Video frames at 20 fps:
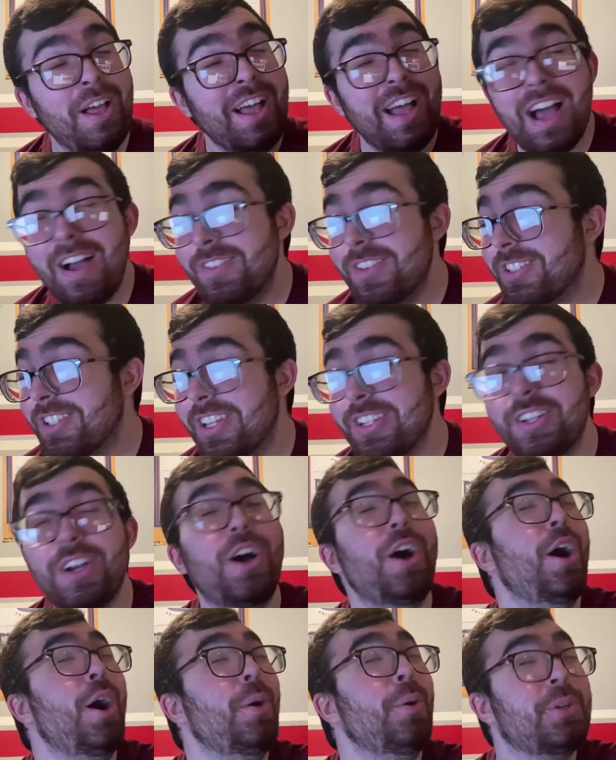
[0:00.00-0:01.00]
I'm just like,
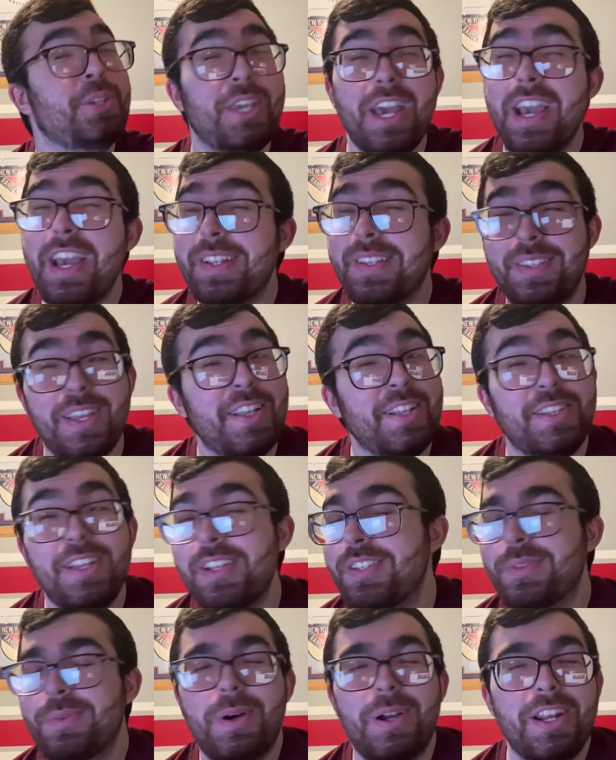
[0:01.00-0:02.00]
okay, it's it,
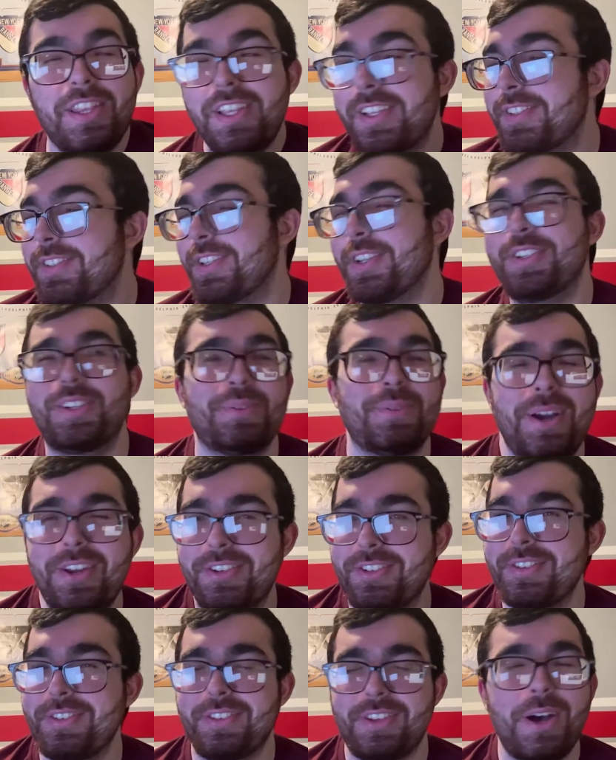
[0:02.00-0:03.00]
it's one of these
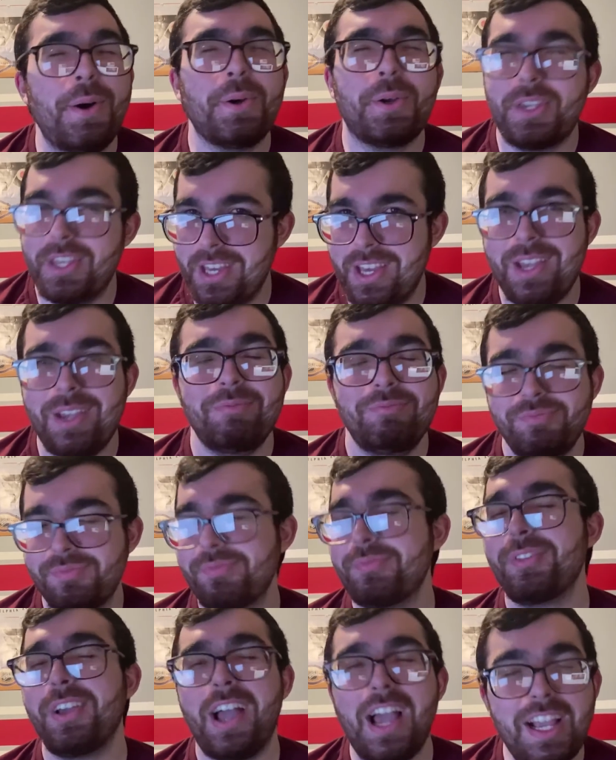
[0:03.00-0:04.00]
situations. Okay,
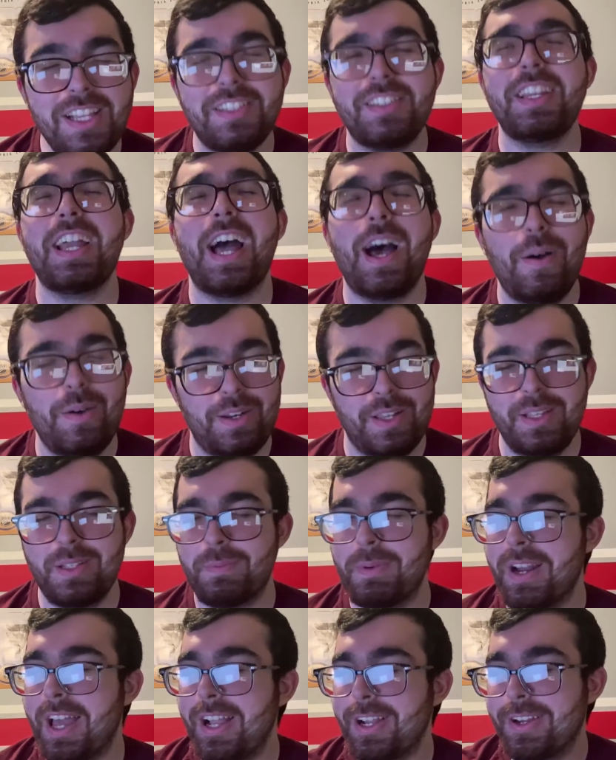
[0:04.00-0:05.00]
I see how it is,
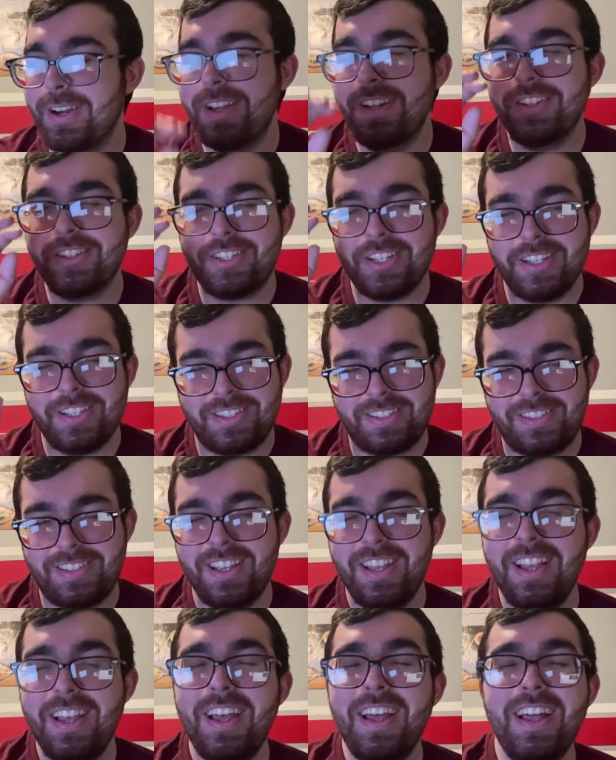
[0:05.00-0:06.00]
but I couldn't just
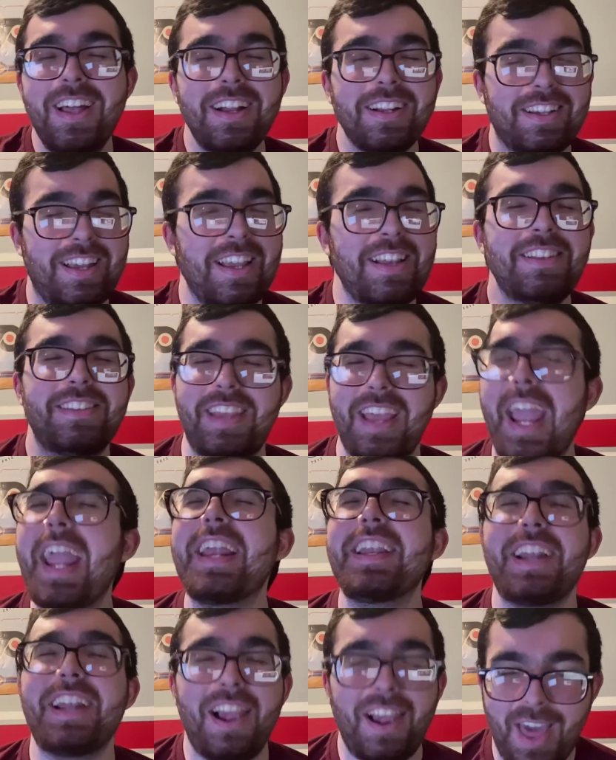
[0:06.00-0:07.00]

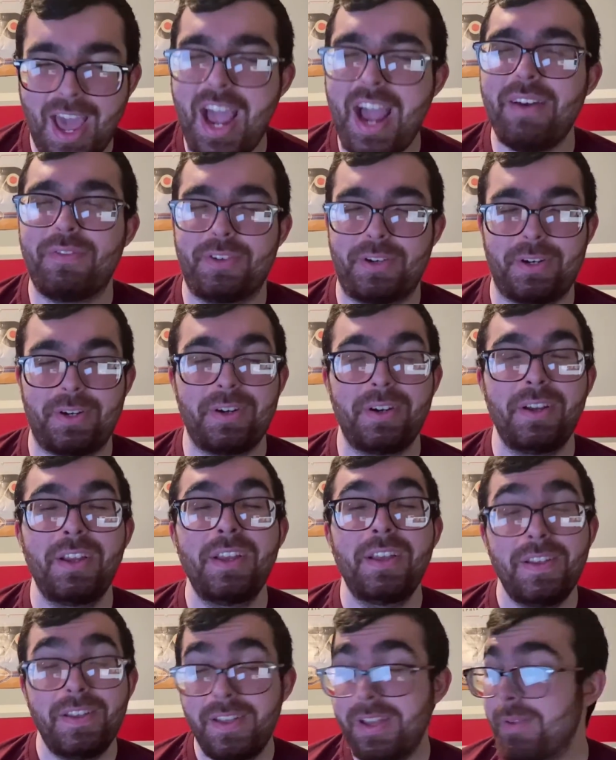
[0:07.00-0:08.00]
contain the laughter.
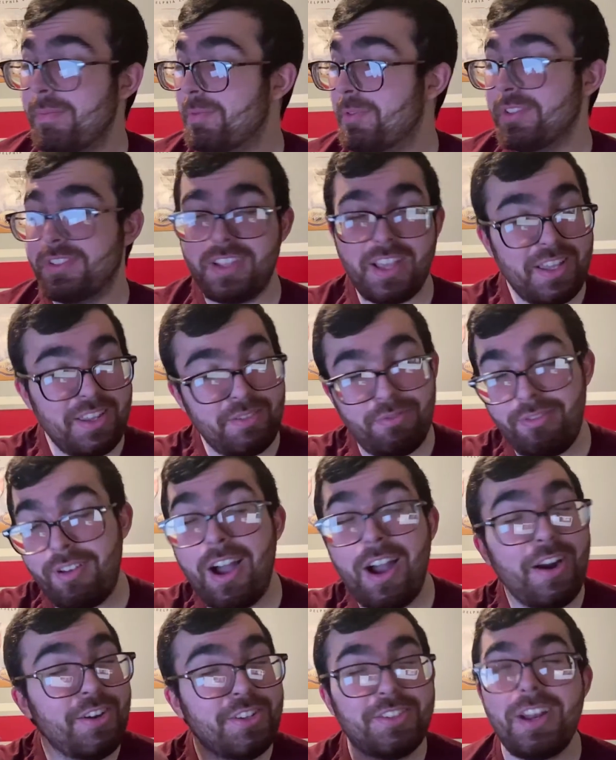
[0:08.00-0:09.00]
They have to say the
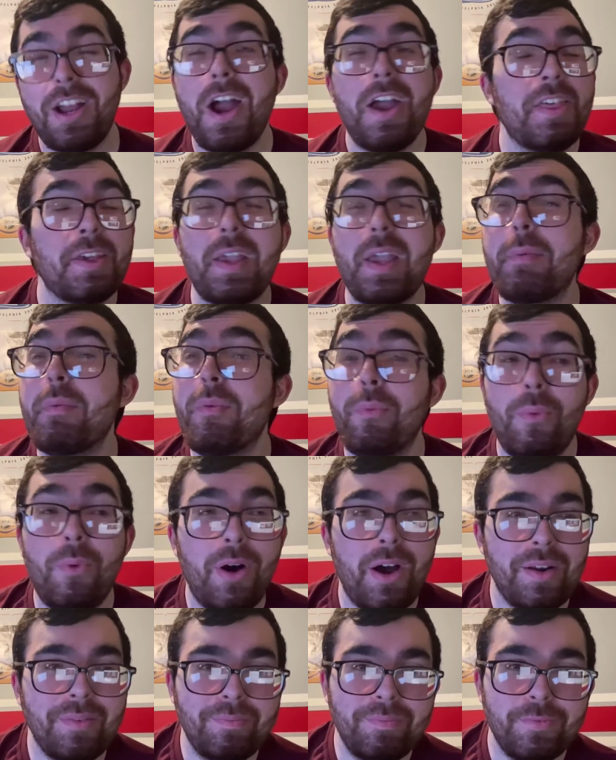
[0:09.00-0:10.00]
Flyers tie the game at
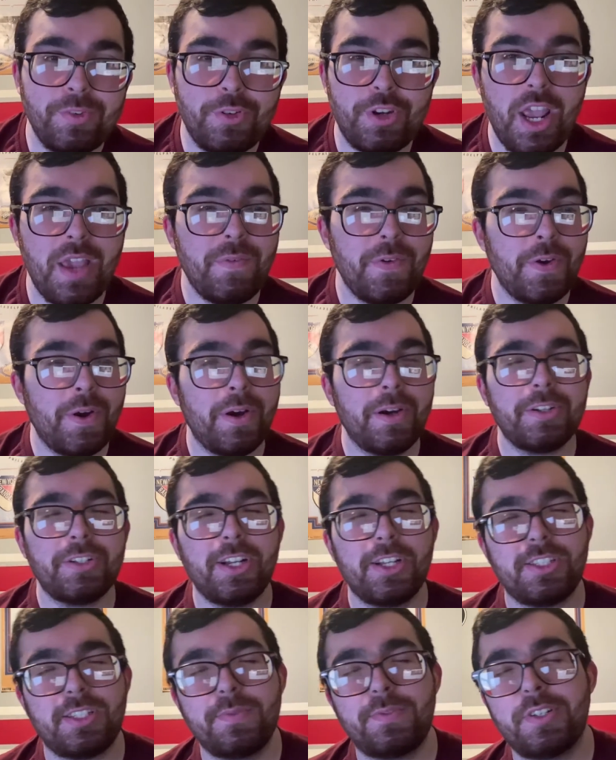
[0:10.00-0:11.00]
one. JVR and
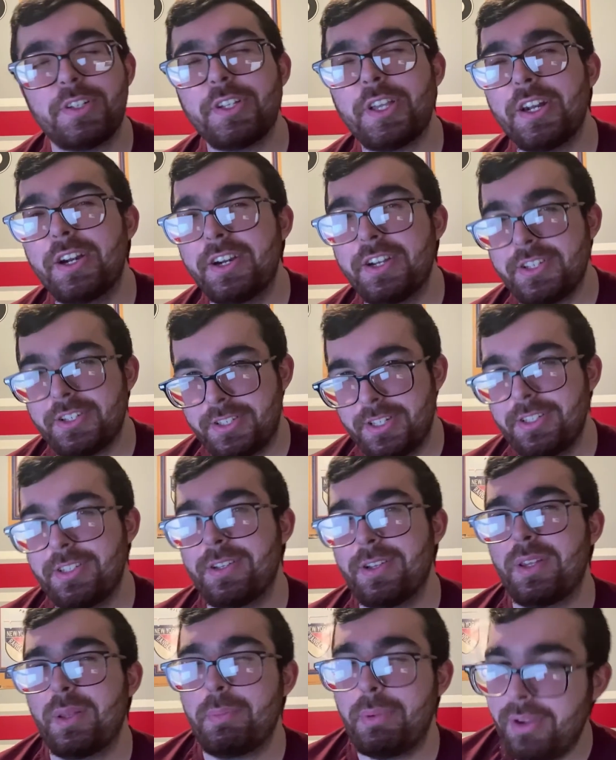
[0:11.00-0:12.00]
Gustafsson get an assist
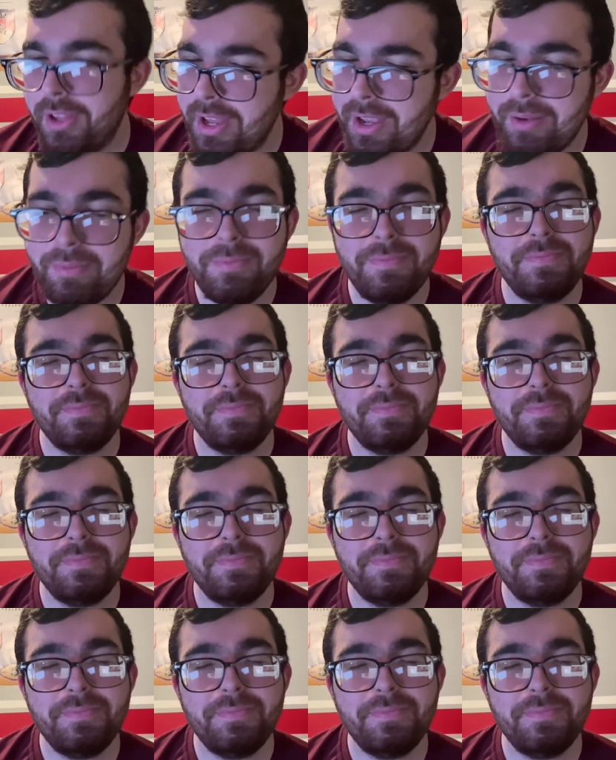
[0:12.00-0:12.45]
on the play.